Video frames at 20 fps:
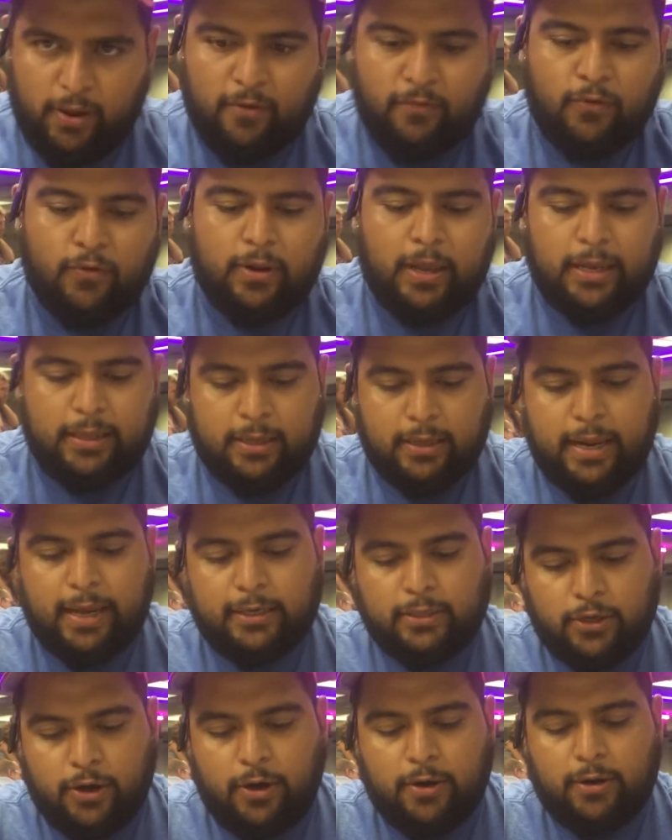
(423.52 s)
Yeah, for like the
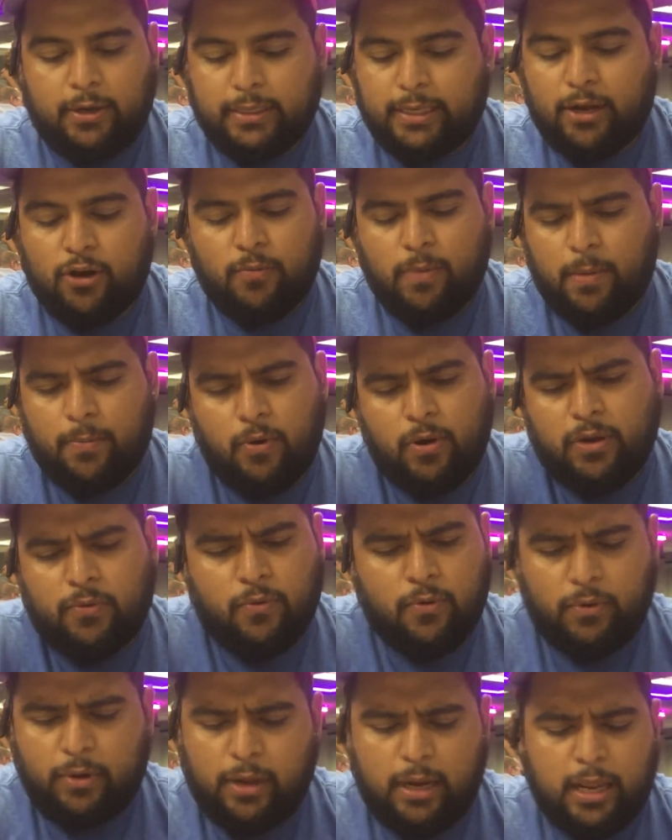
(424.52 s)
next turn because I know my
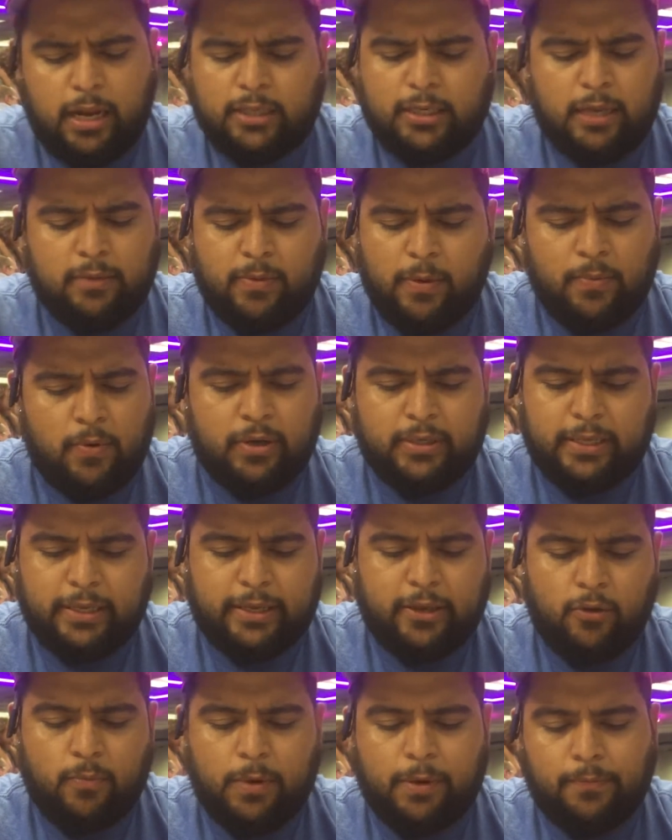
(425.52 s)
opponent won't, a lot of times my opponents
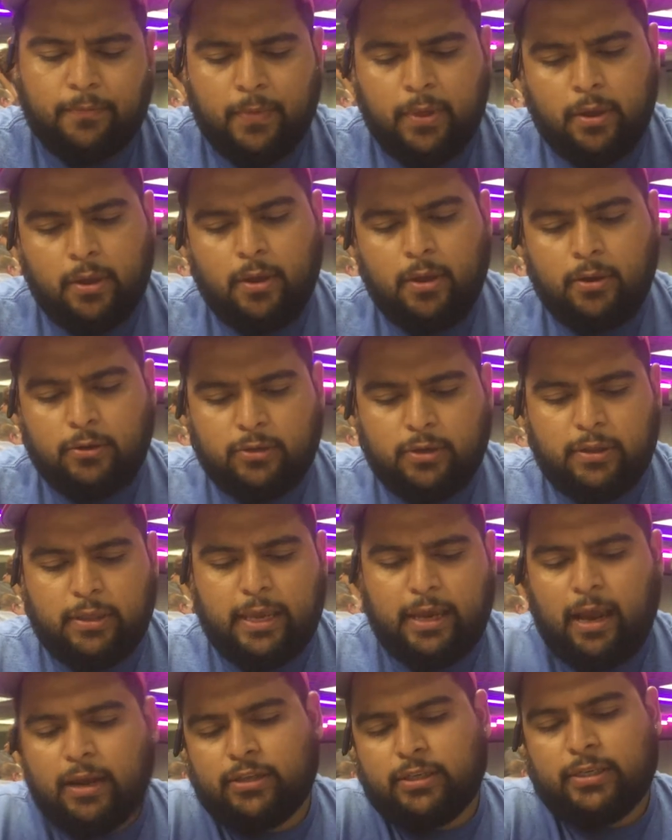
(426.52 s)
didn't kill me. So
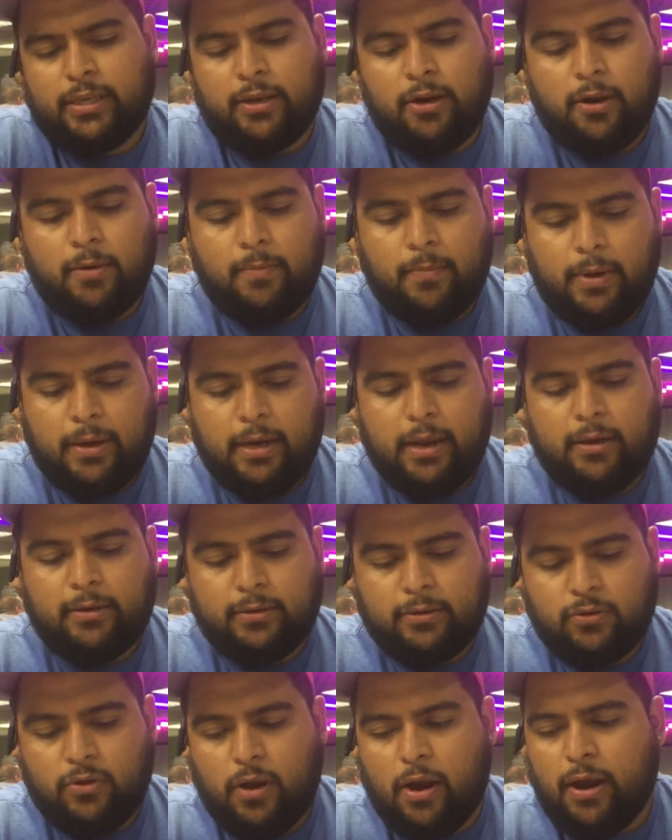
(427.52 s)
like I just set up and I
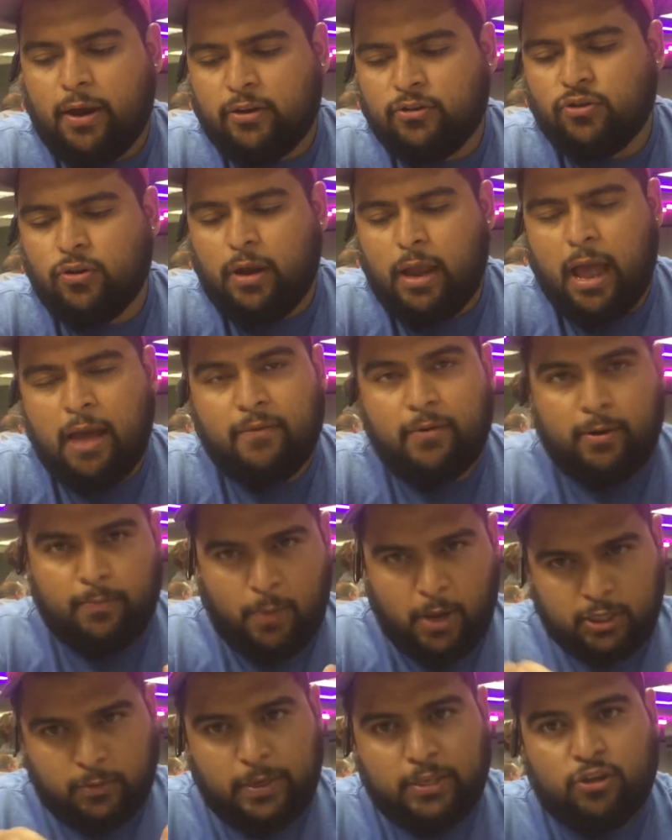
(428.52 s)
have a
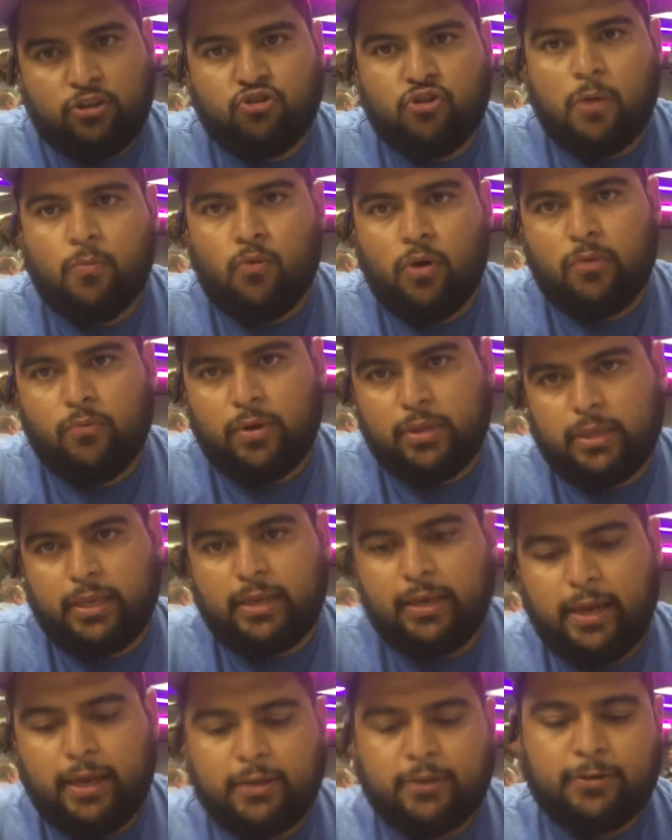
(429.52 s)
possibility to draw more with
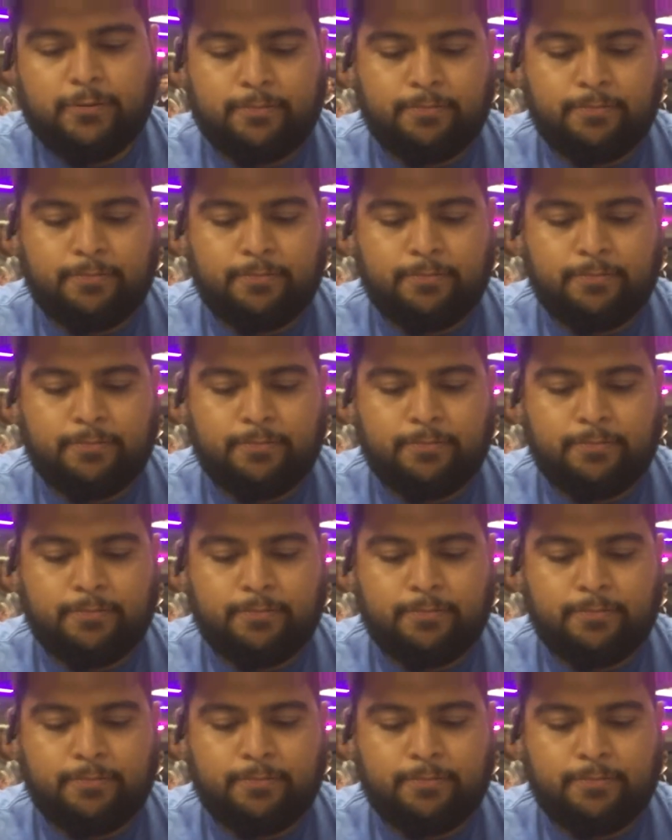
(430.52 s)
the engage.